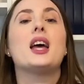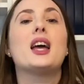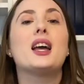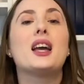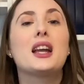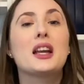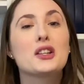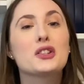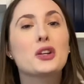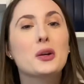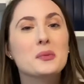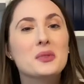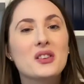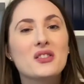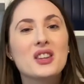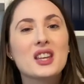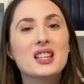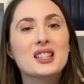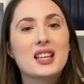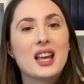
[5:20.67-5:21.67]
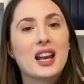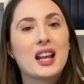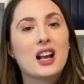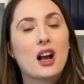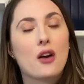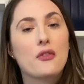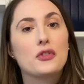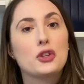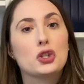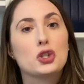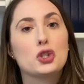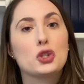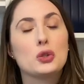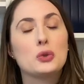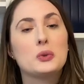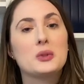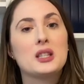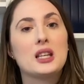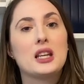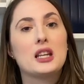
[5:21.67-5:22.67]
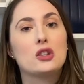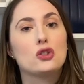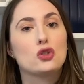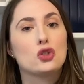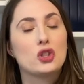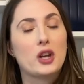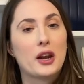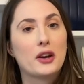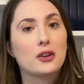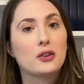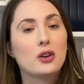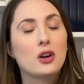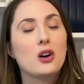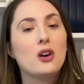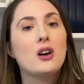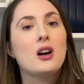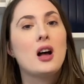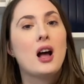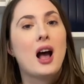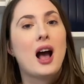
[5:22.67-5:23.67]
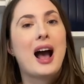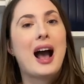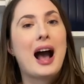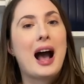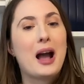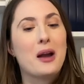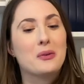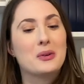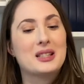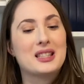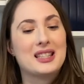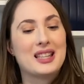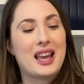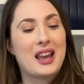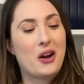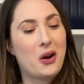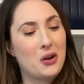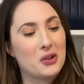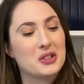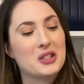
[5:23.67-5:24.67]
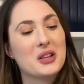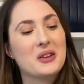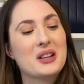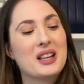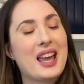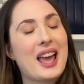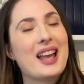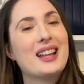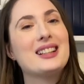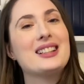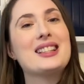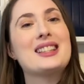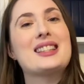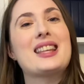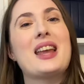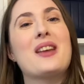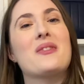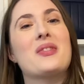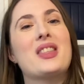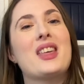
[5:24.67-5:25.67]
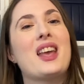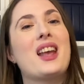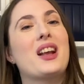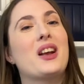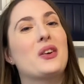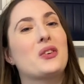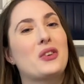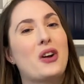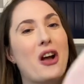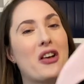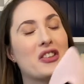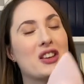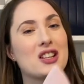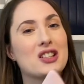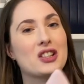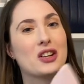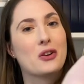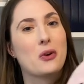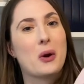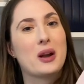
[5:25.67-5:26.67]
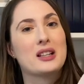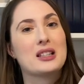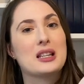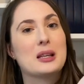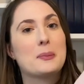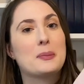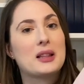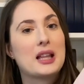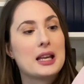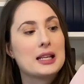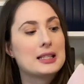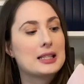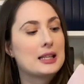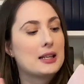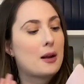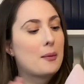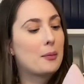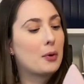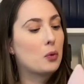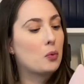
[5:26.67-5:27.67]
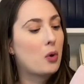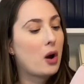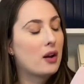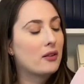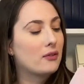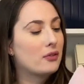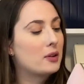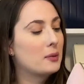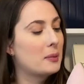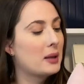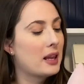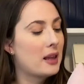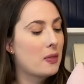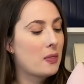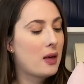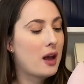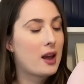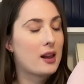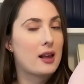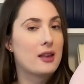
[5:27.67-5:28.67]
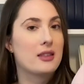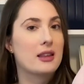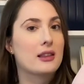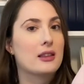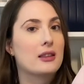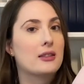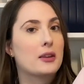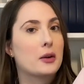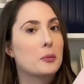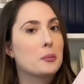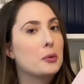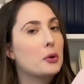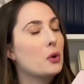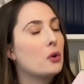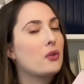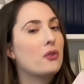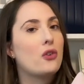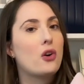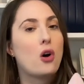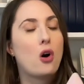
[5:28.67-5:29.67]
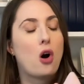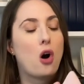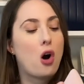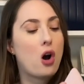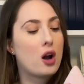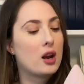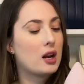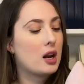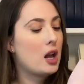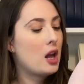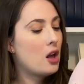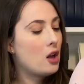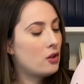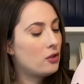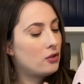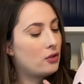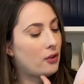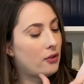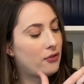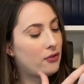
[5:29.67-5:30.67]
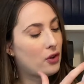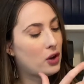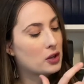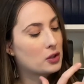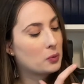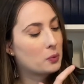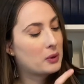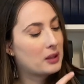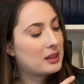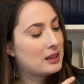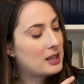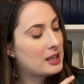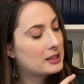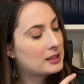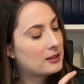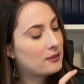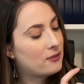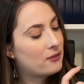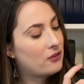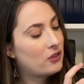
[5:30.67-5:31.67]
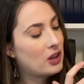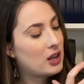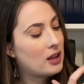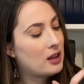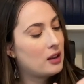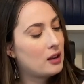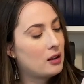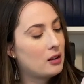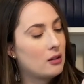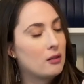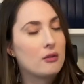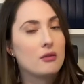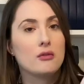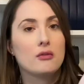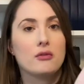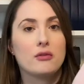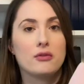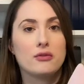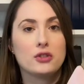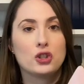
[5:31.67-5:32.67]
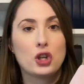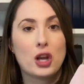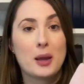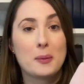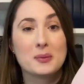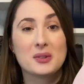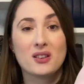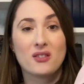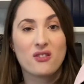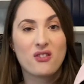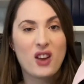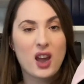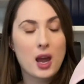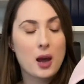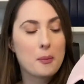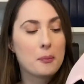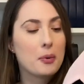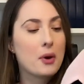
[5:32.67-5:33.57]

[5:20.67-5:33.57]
In terms of the aesthetic of the shoes in general, I would say also, again, same thing, Rothys are going to place number one for me in that. I think that they're beautiful on the foot with this V-shaped vamp.